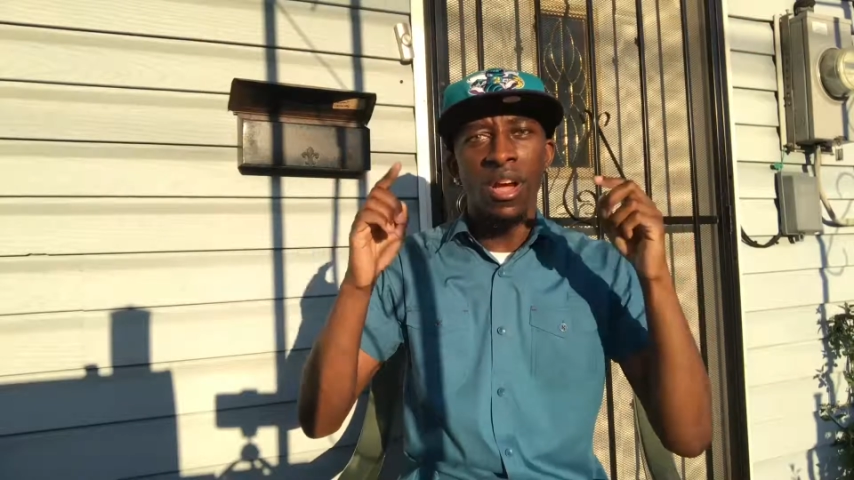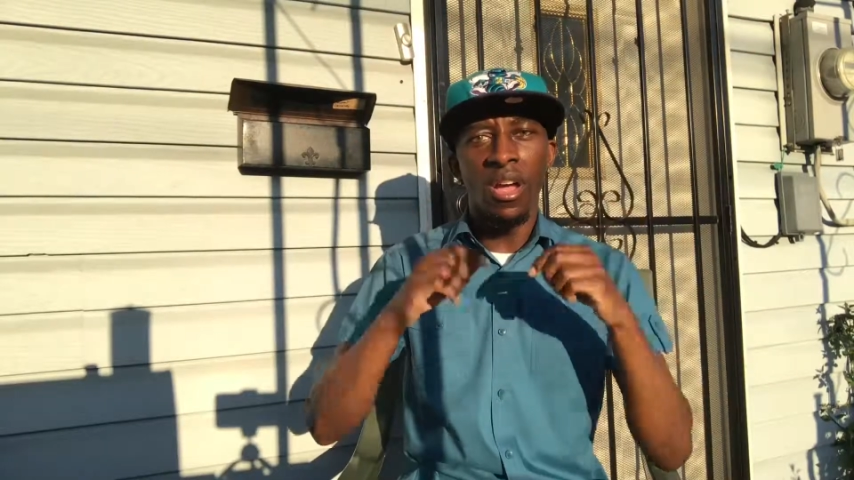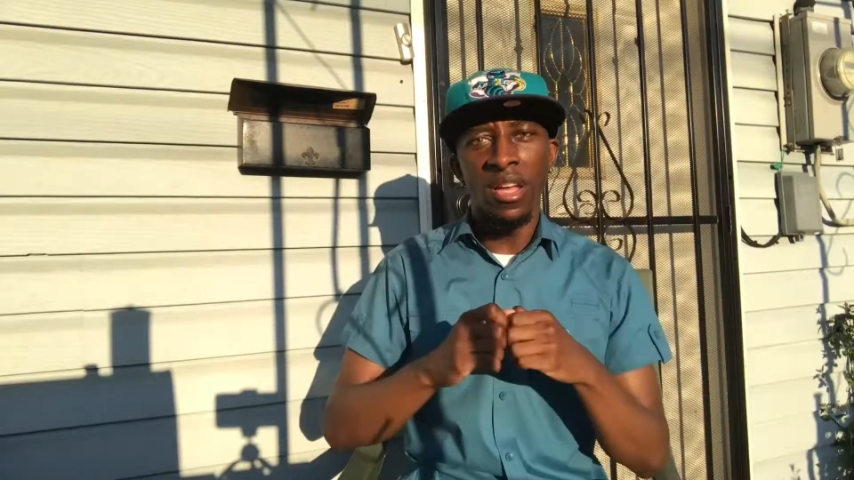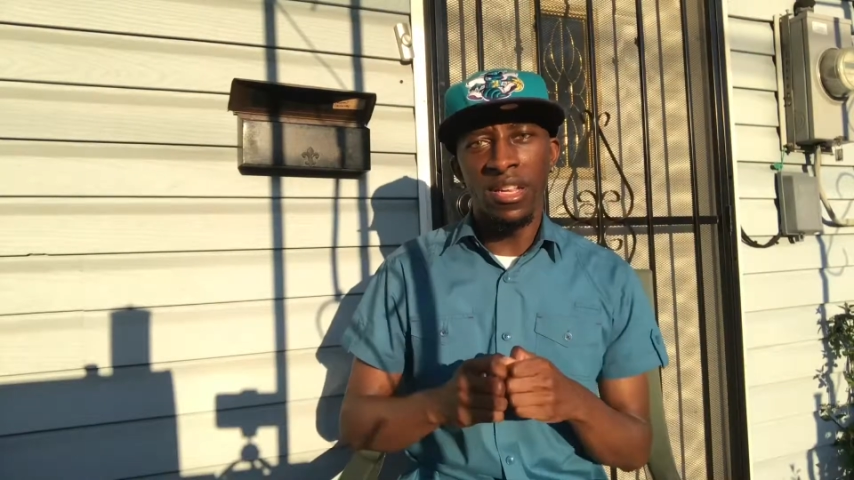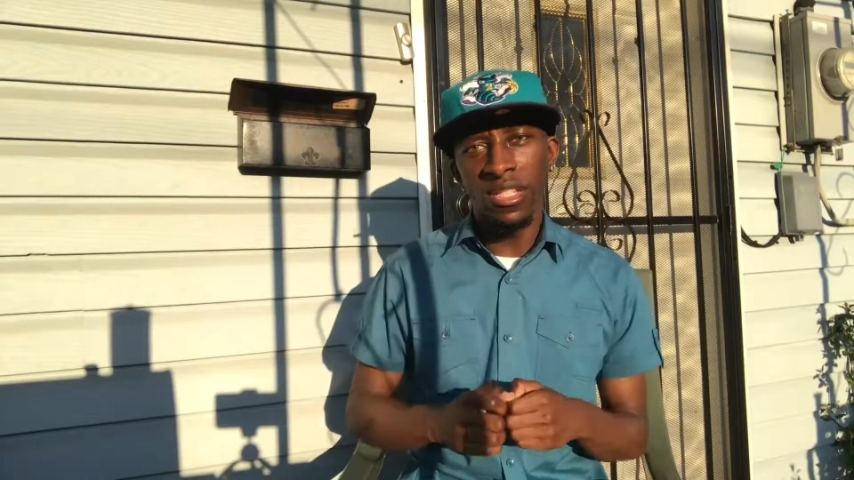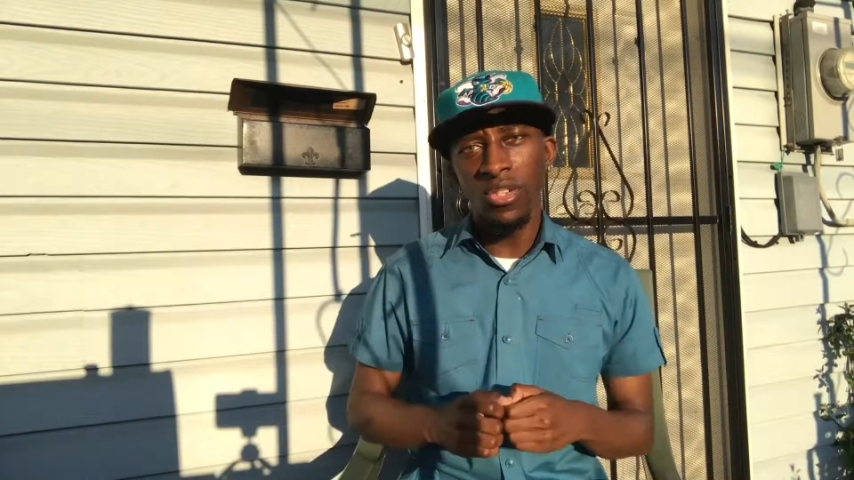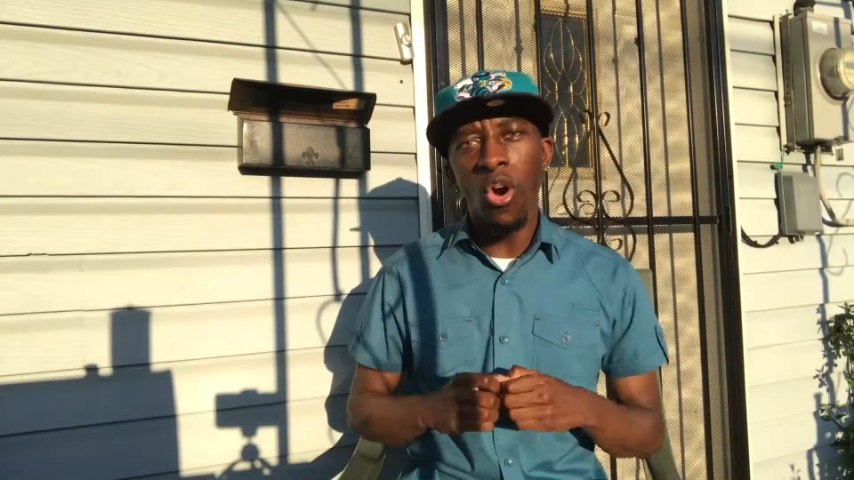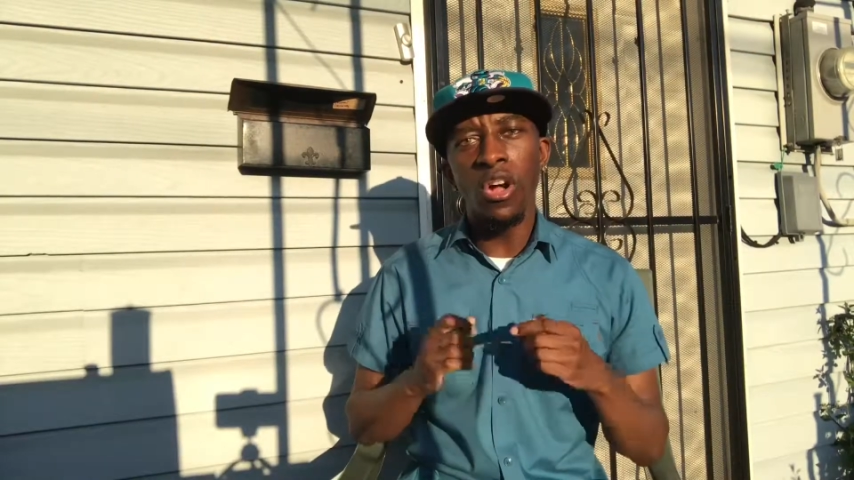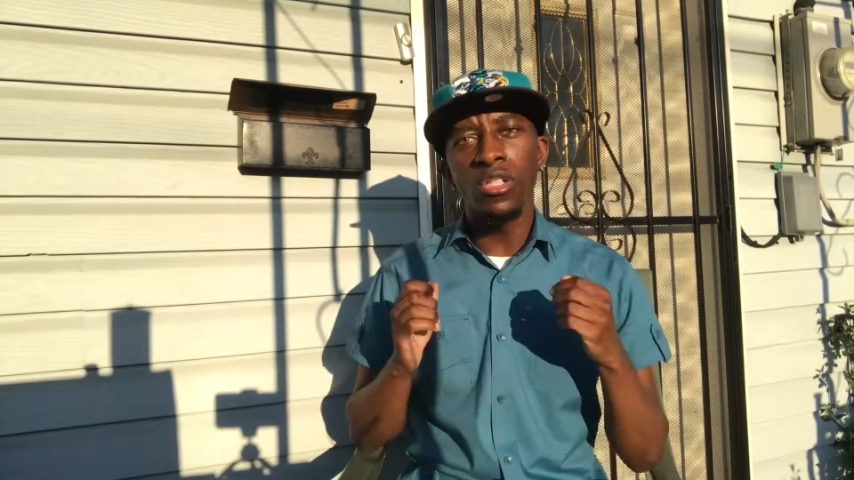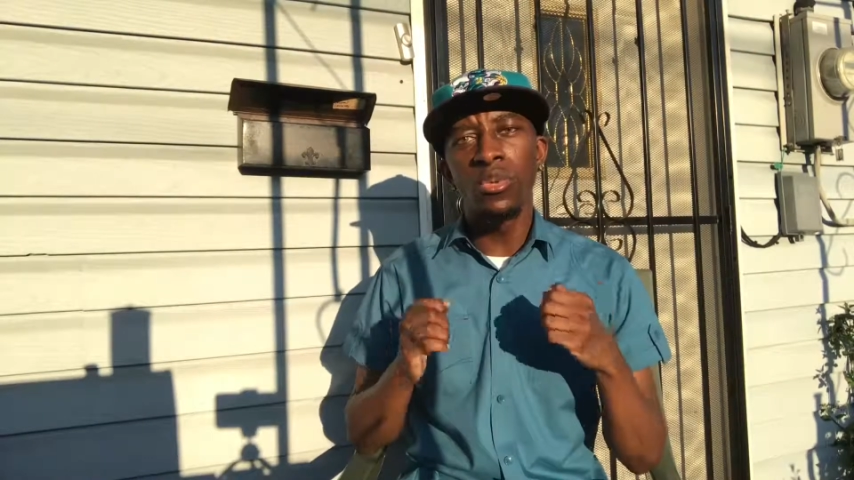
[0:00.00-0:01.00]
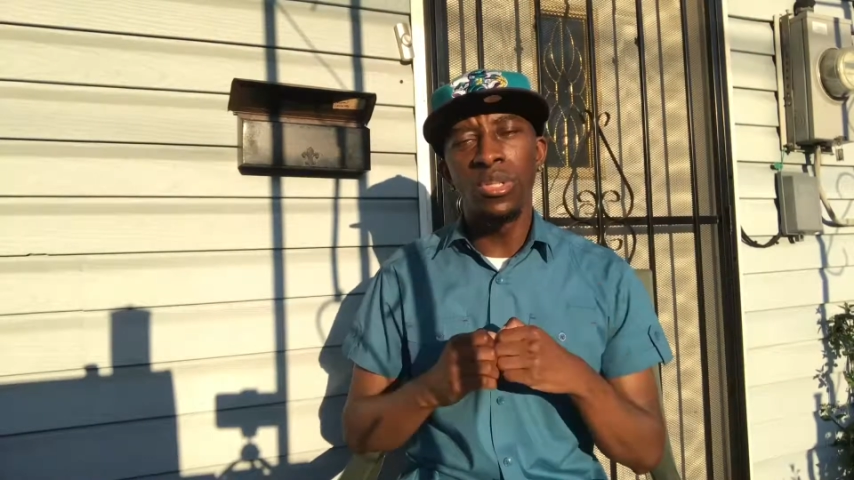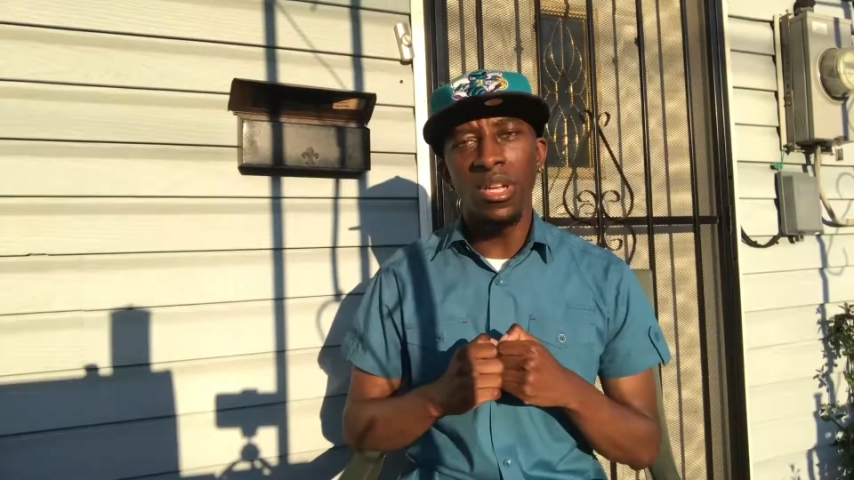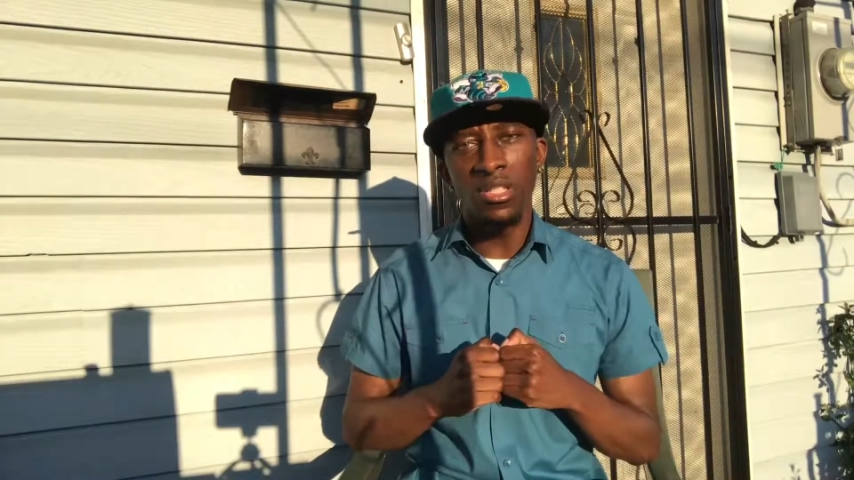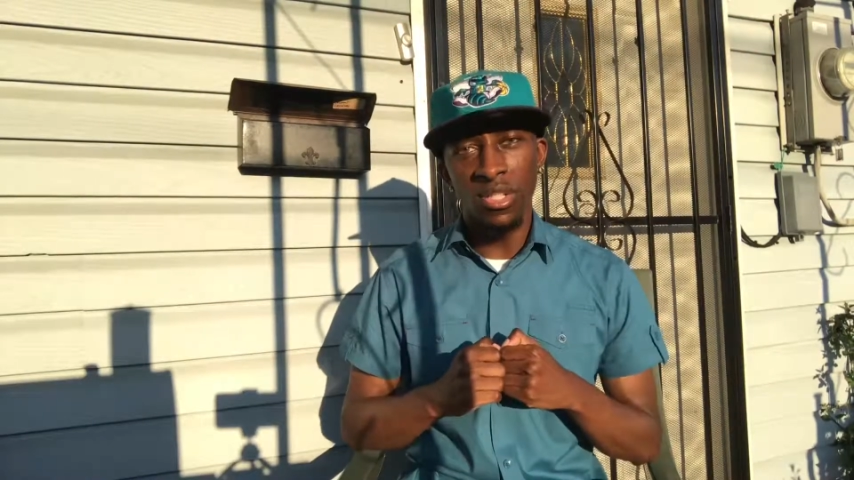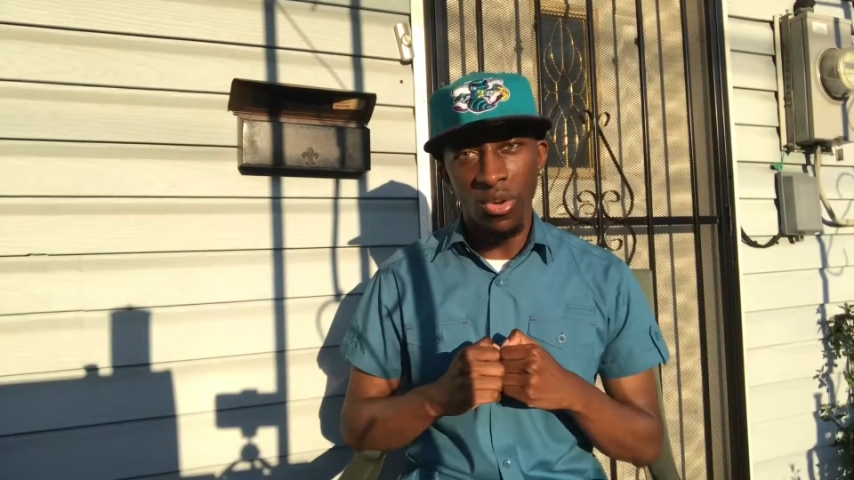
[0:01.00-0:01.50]
and it's called Two
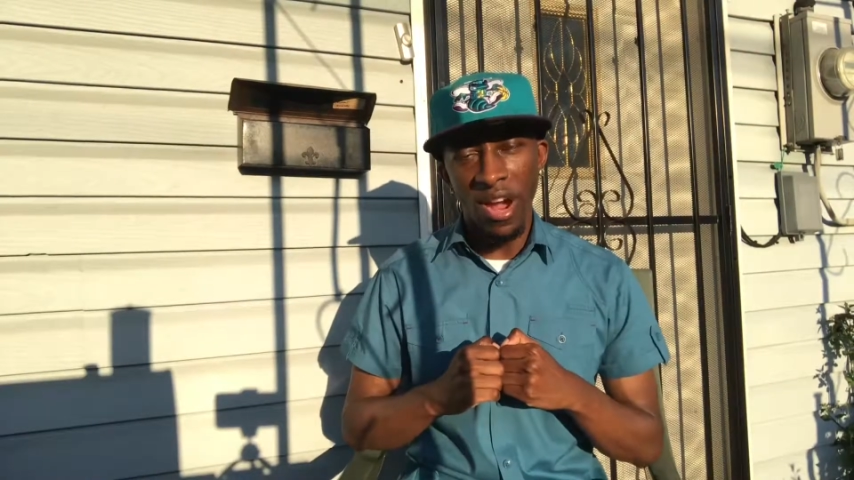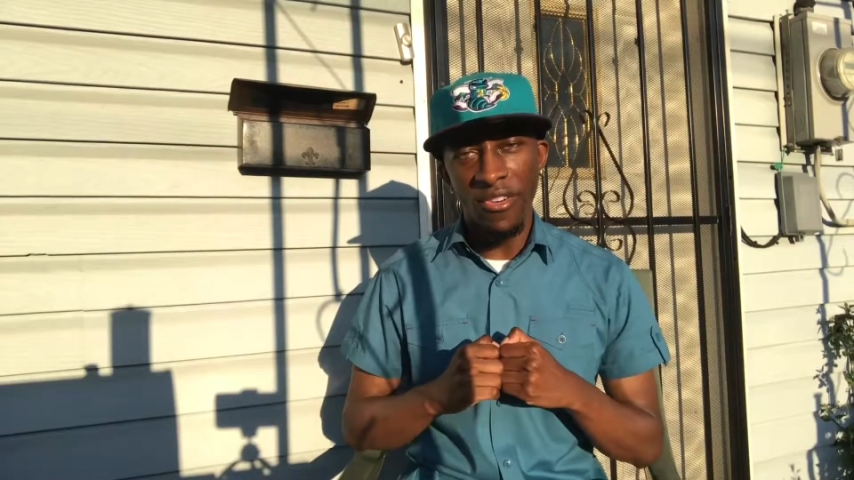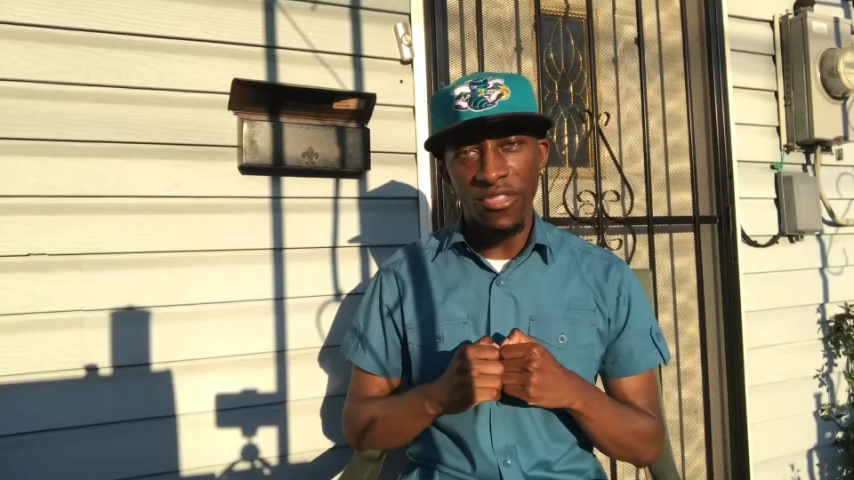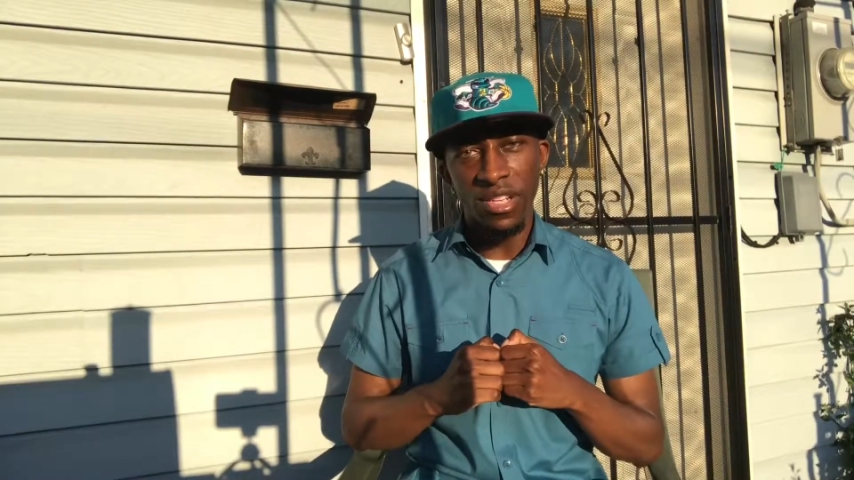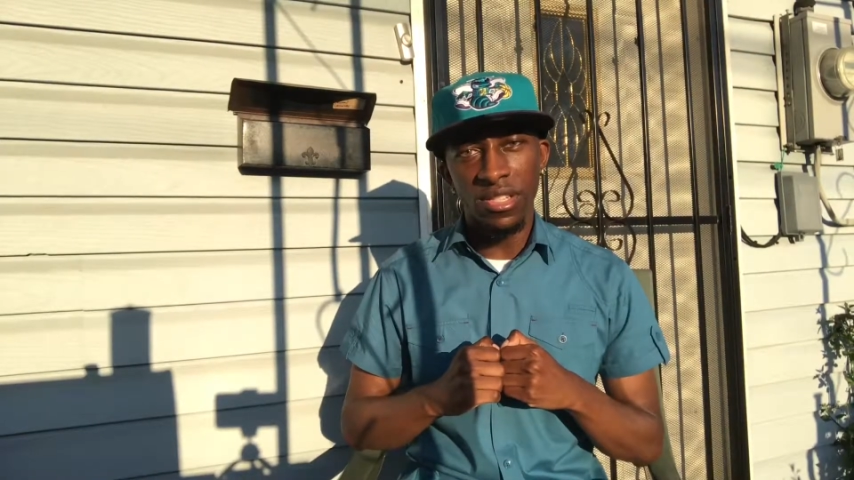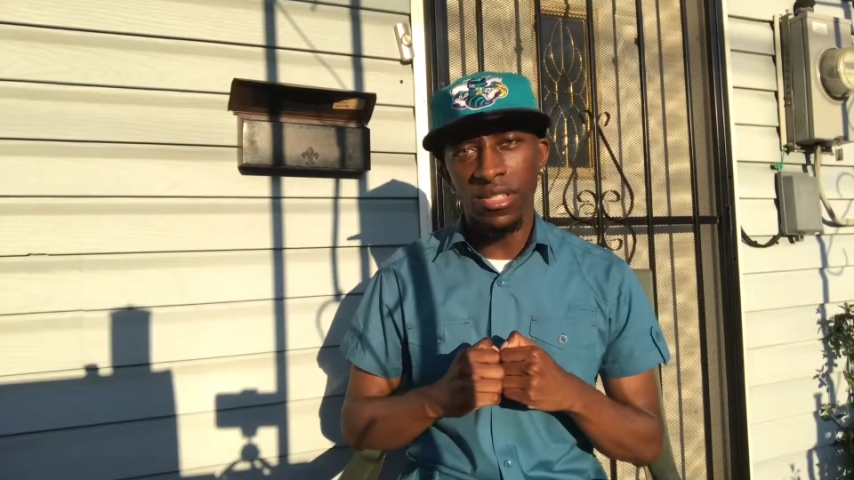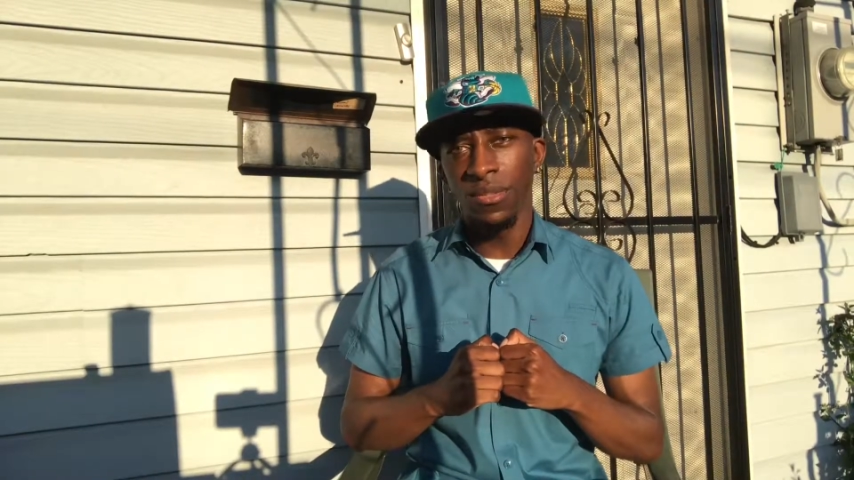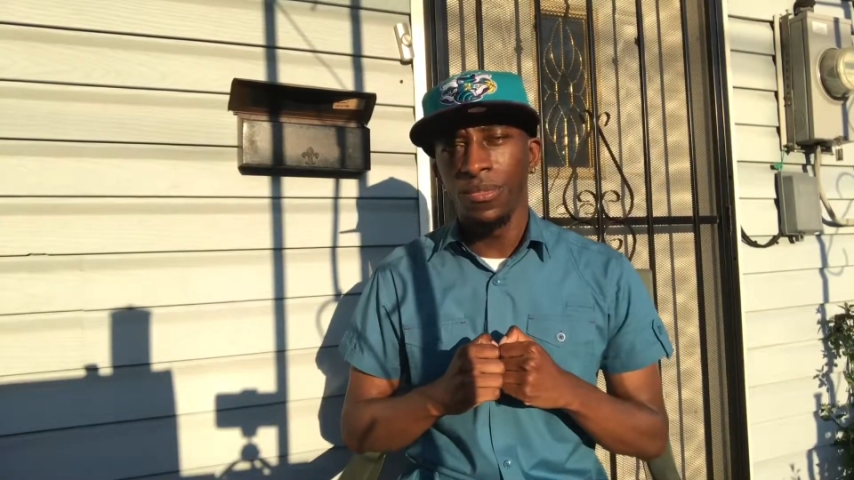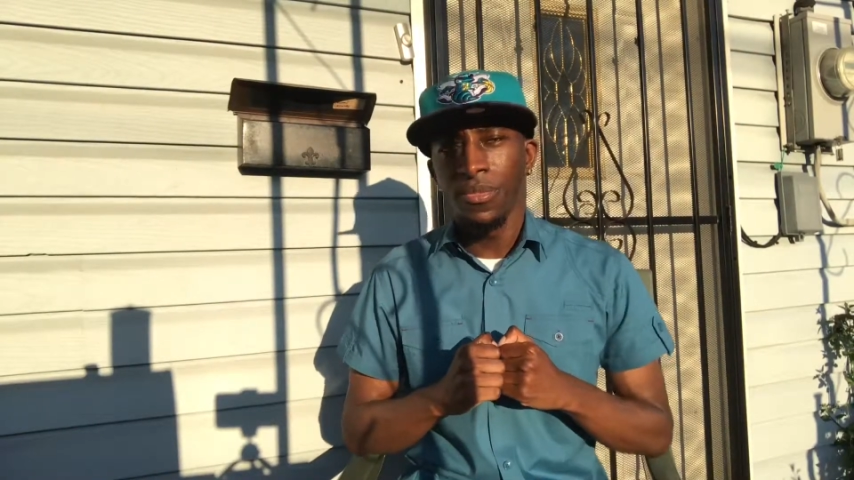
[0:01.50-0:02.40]
Sons Graphics.